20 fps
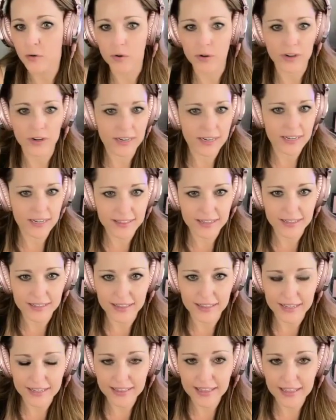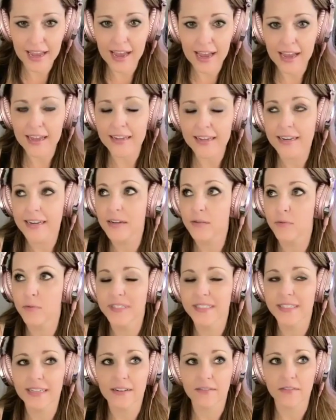or anything mm-hmm. like that. It
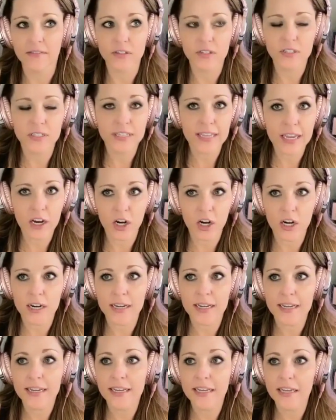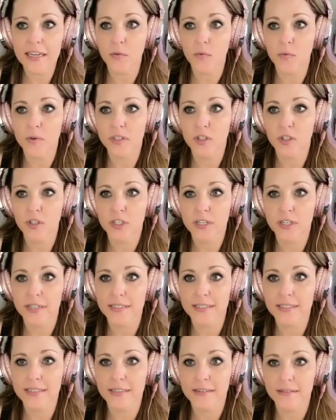was never scary. It was
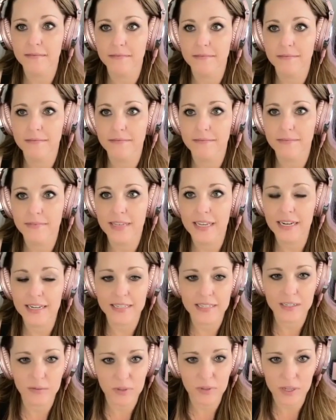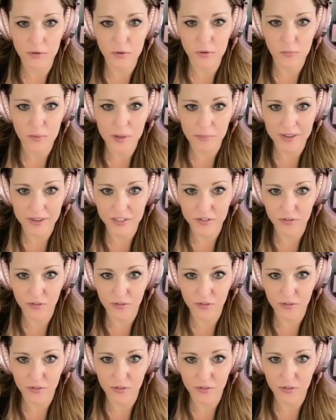just getting to play with my best